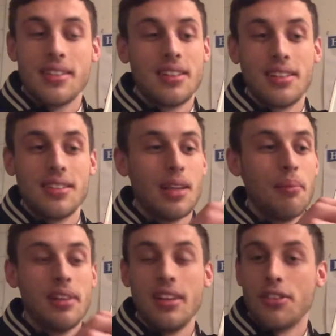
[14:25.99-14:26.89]
Just send
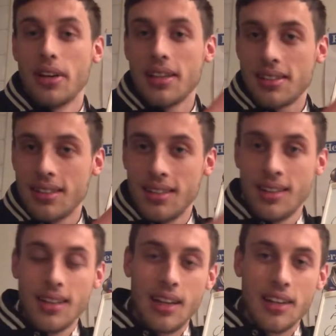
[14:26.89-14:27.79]
me the address
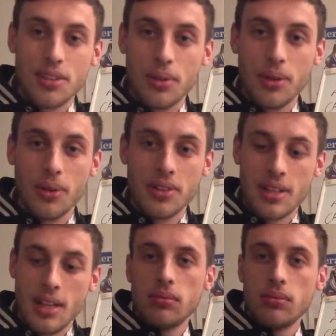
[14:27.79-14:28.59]
and it's all yours.